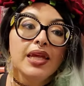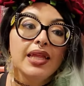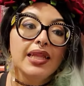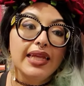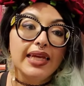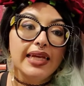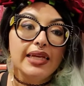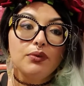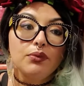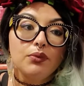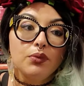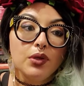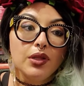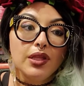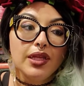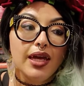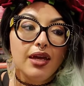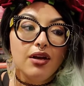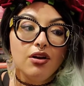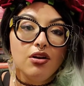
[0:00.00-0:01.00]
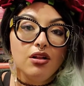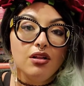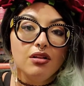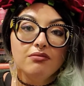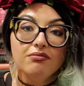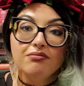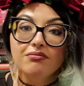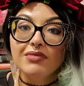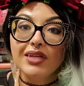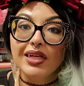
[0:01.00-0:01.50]
Like really at all.
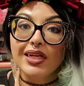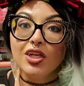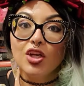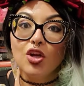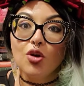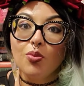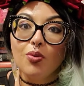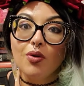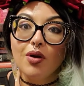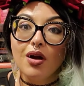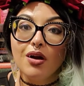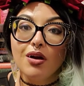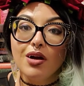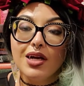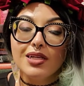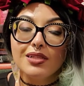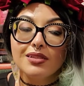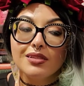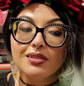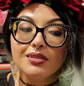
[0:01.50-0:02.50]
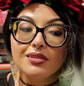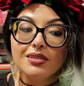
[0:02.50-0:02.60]
Like no progress.